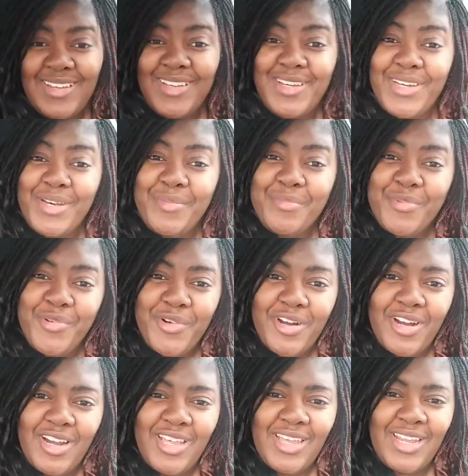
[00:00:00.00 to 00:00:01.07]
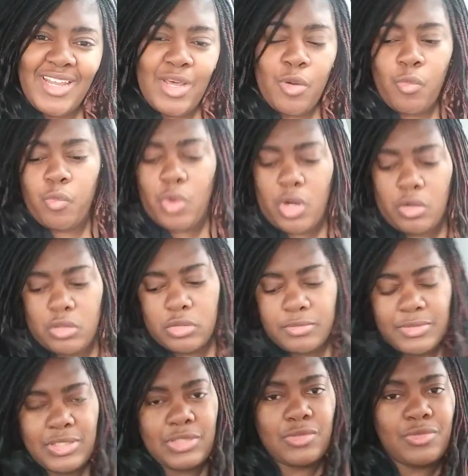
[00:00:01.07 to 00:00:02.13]
Good morning and
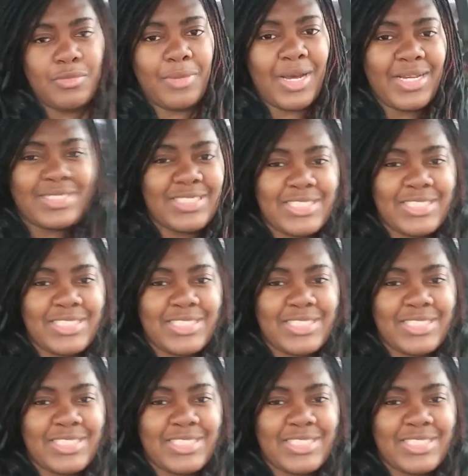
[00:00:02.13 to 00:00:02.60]
welcome to my